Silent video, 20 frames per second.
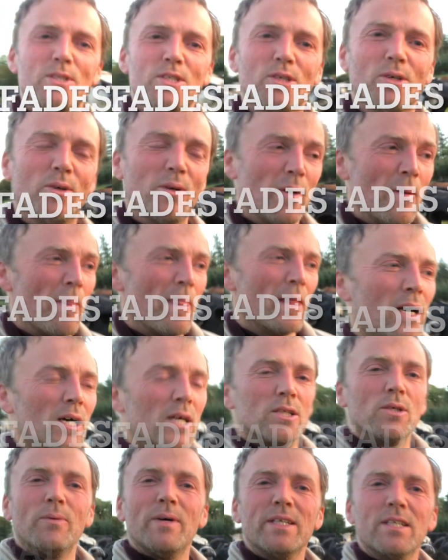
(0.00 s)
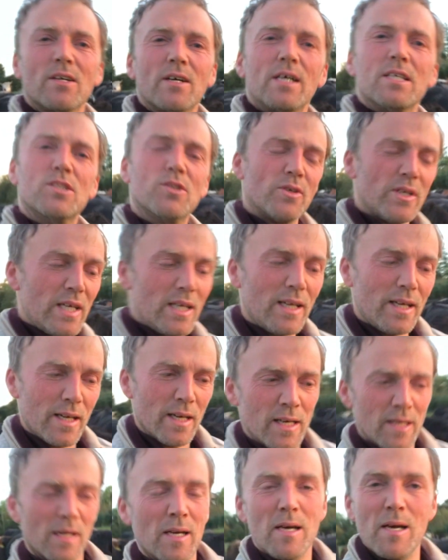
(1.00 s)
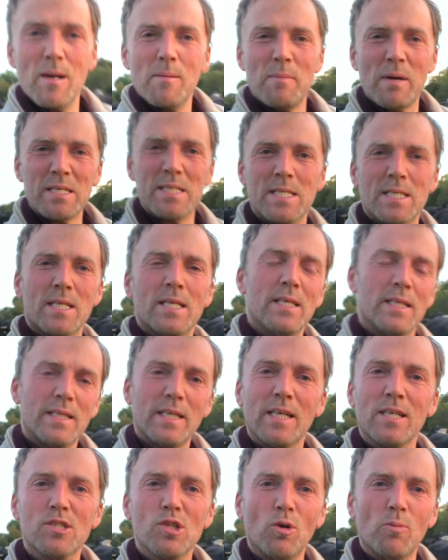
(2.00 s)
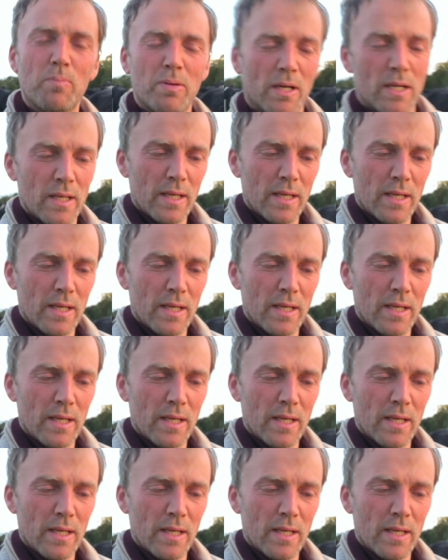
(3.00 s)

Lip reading: So the weather has really messed things up